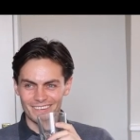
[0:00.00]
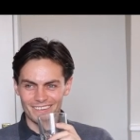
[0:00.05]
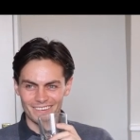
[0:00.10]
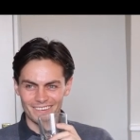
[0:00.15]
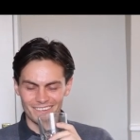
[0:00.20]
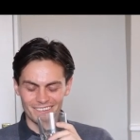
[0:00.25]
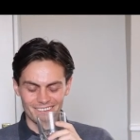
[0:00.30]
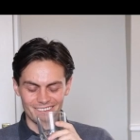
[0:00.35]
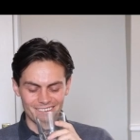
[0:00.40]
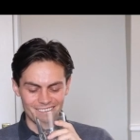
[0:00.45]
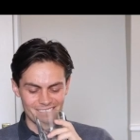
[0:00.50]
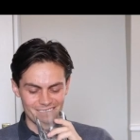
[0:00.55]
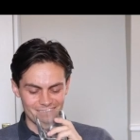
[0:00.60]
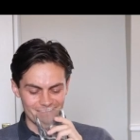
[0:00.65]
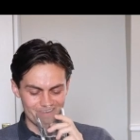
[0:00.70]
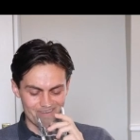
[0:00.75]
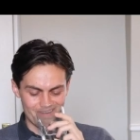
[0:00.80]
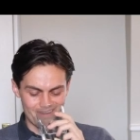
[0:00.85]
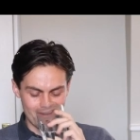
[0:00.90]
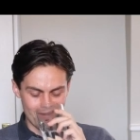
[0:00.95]
our Kathy might be
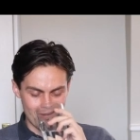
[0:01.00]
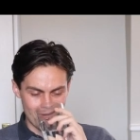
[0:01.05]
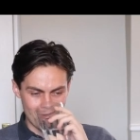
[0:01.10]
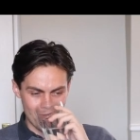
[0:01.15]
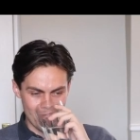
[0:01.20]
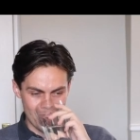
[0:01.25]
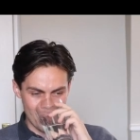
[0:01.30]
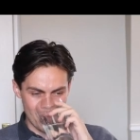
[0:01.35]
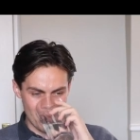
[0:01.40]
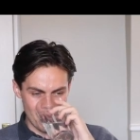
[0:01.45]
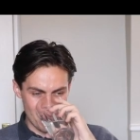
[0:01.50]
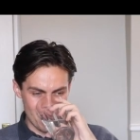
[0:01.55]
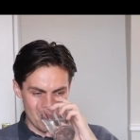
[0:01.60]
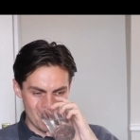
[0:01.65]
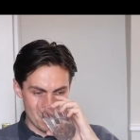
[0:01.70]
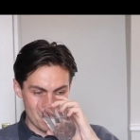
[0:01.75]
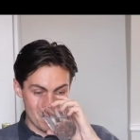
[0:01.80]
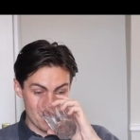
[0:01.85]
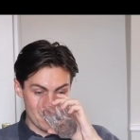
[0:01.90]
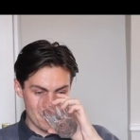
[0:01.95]
the only one with a job in a couple
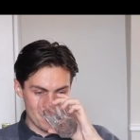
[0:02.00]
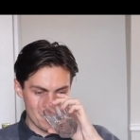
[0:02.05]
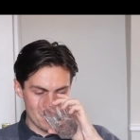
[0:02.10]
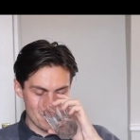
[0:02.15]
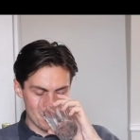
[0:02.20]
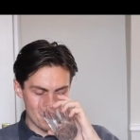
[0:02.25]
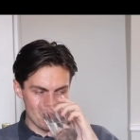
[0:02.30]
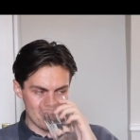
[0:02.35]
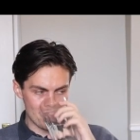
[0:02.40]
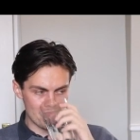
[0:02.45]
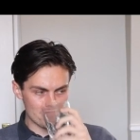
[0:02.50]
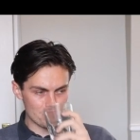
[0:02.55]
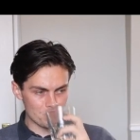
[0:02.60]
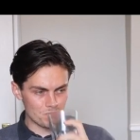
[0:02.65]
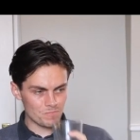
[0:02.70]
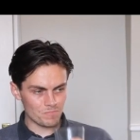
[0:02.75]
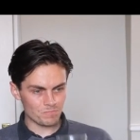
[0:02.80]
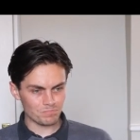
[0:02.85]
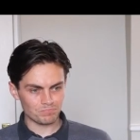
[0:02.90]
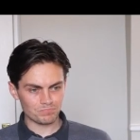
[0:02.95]
of weeks, so you should be nice to
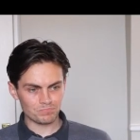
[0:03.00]
her.